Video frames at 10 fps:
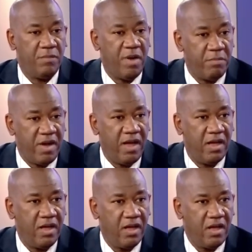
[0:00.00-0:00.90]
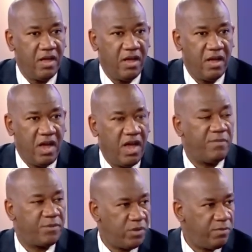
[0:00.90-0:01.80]
Remember, I
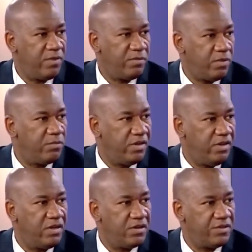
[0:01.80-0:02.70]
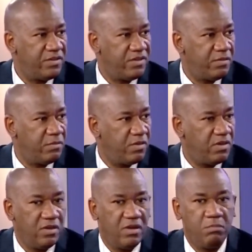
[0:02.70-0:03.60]
have suffered from the legal system.
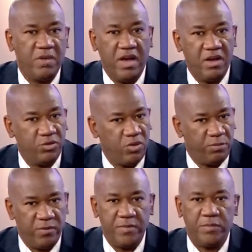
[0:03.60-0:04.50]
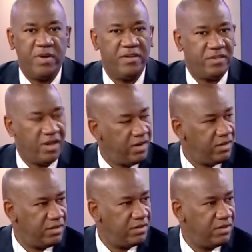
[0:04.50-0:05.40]
My House of Reps, my
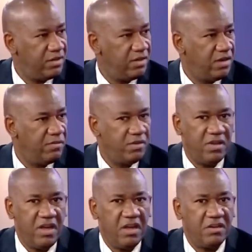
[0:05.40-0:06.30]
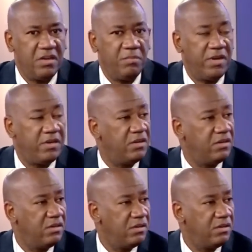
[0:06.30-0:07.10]
Senate, and everything I accepted.